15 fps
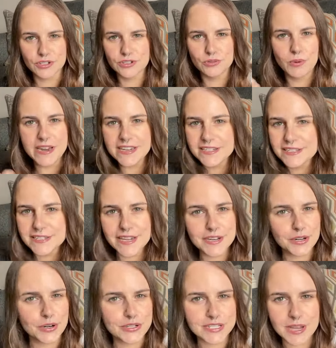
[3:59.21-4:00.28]
tweaked it
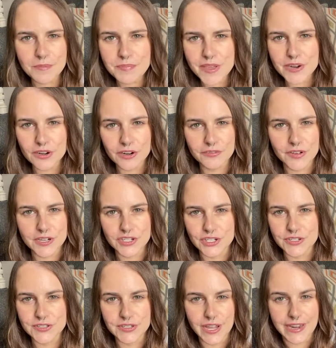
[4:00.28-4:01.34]
or something or if it
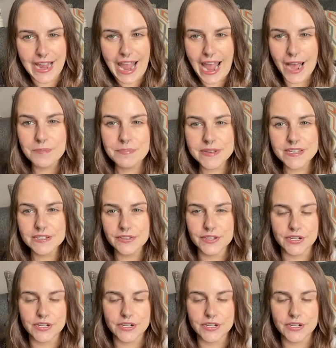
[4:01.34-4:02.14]
just like happened.